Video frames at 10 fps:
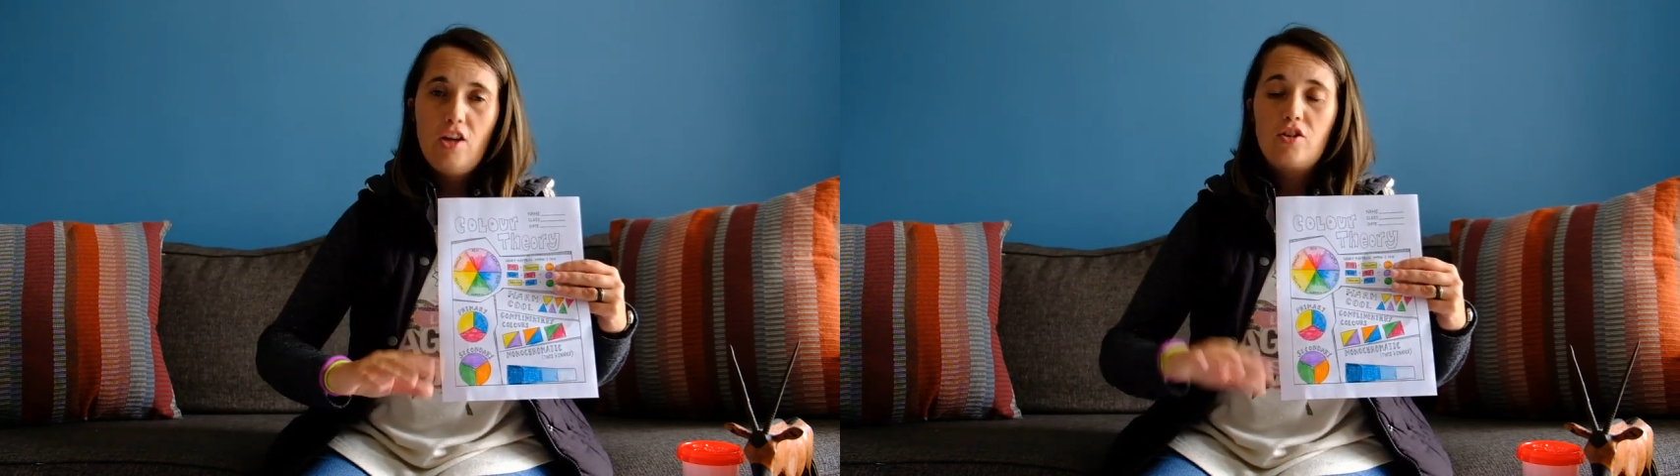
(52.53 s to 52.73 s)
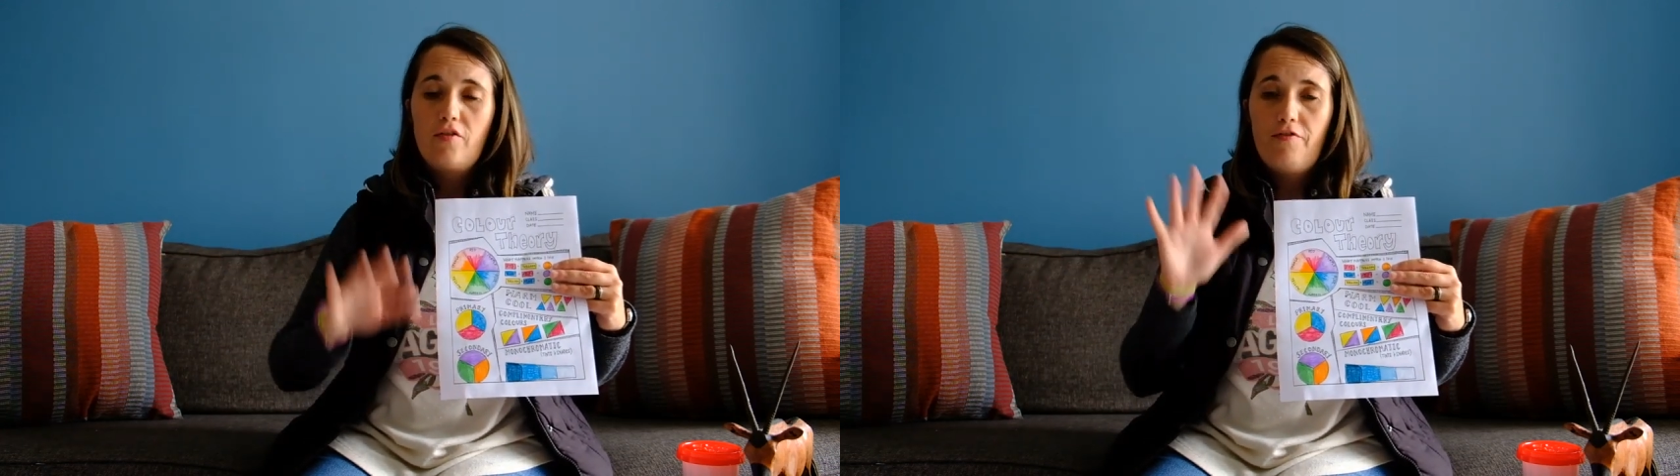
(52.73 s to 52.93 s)

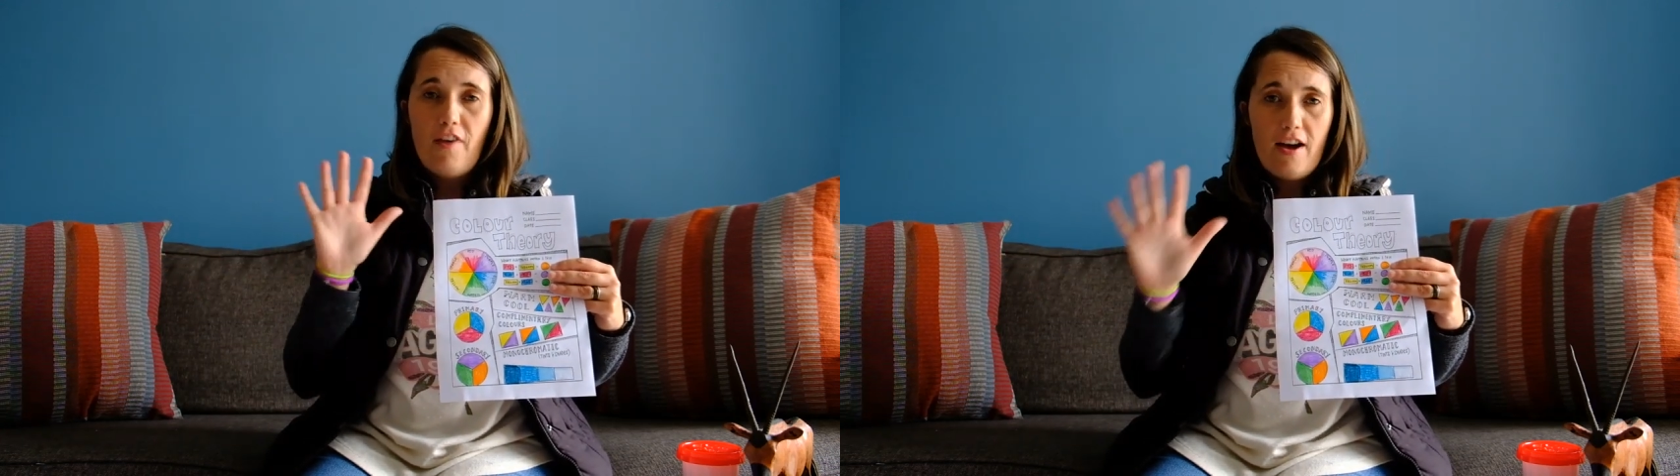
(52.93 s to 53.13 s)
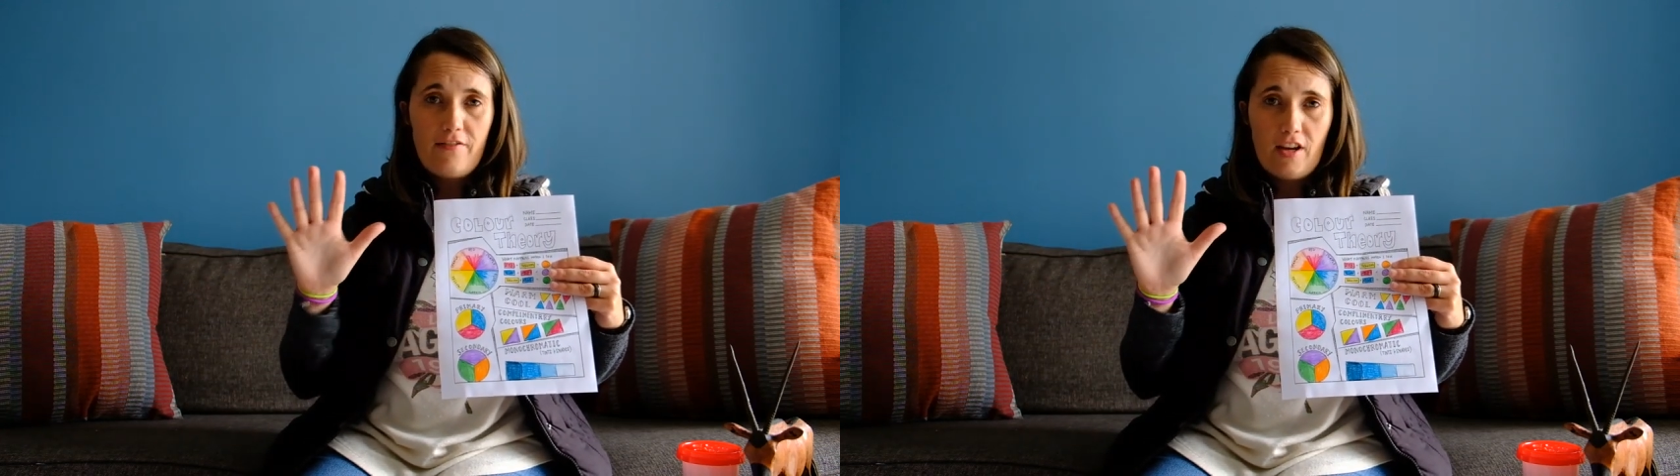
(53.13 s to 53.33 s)
So
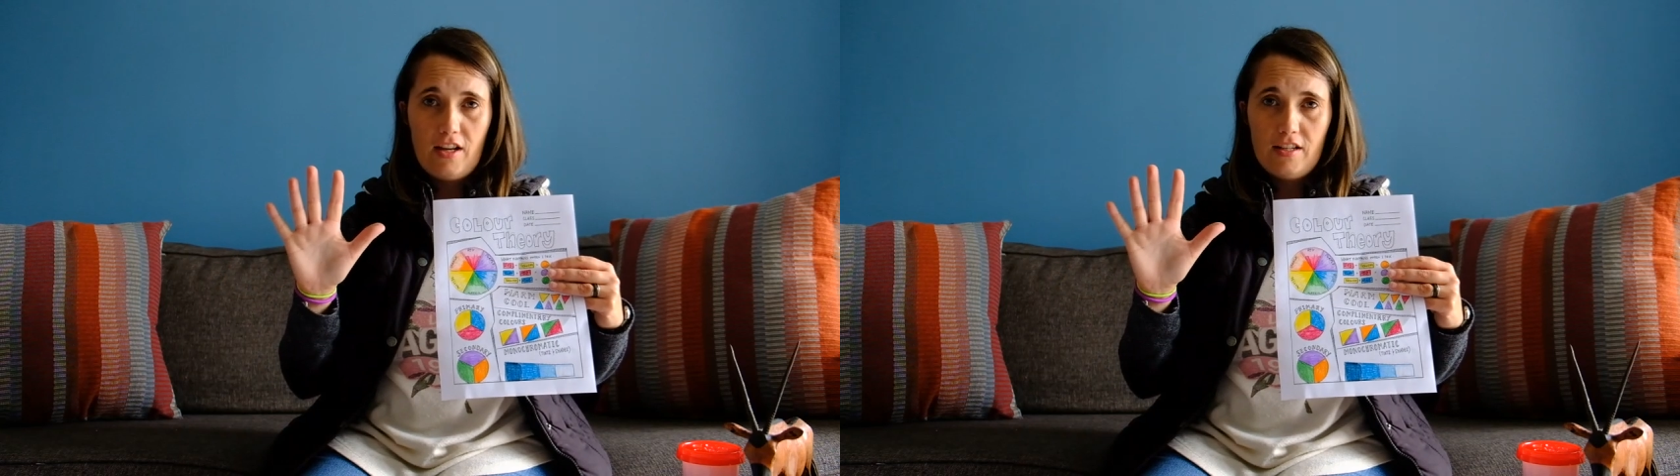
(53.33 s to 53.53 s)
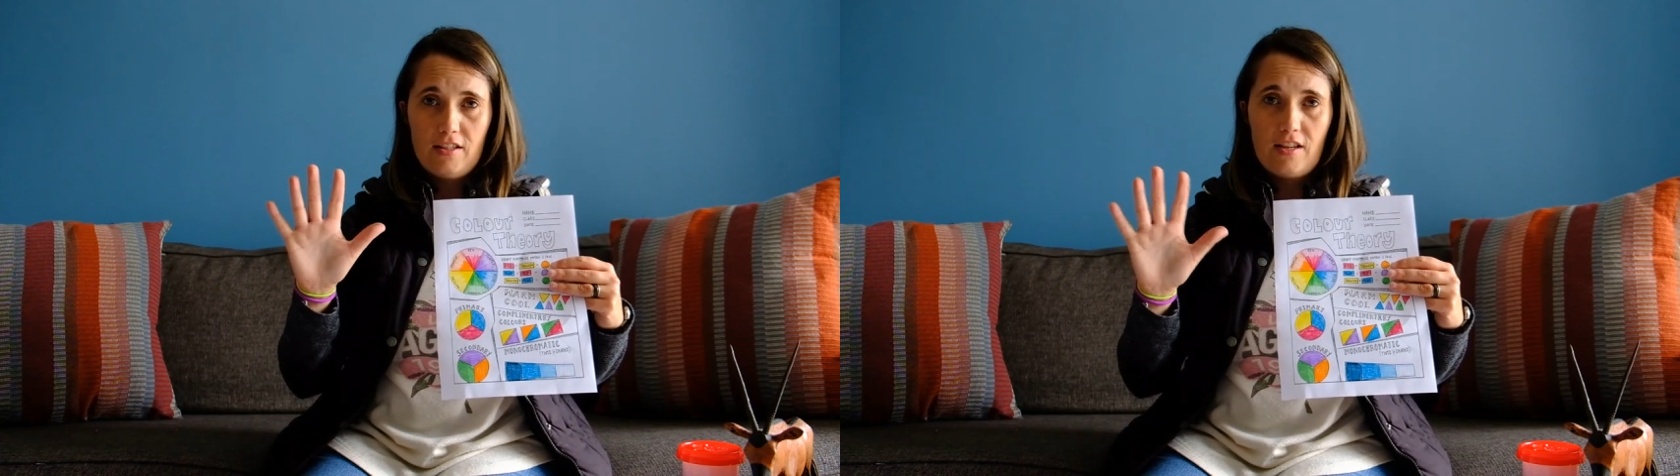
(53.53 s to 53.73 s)
5
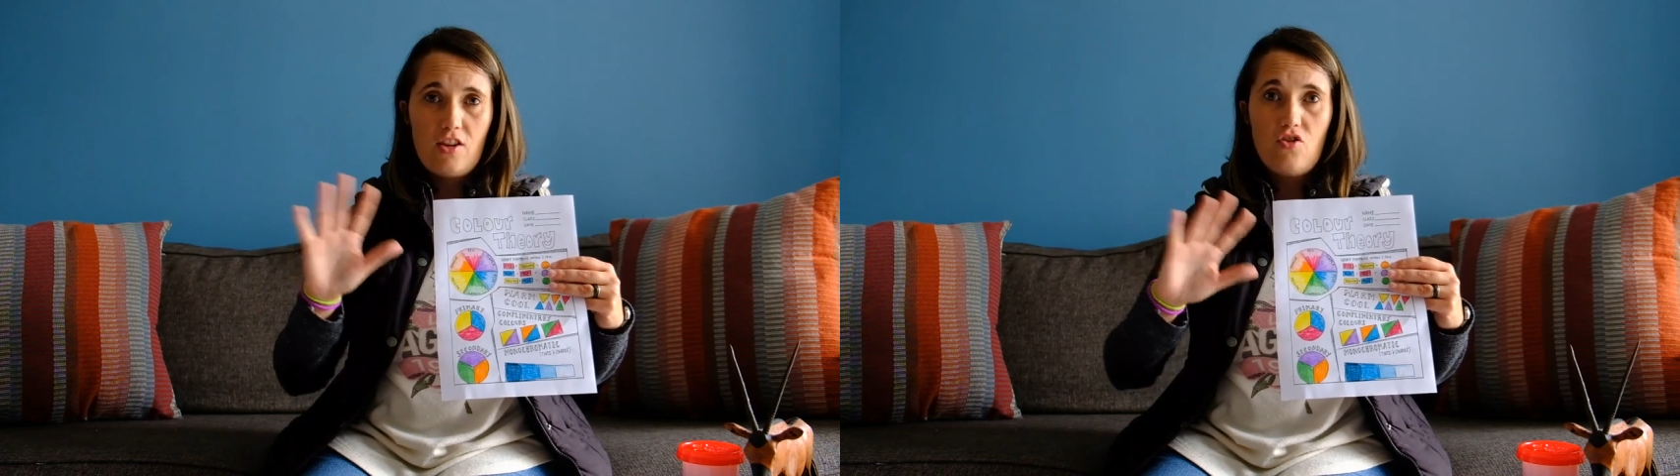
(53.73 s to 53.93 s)
colors and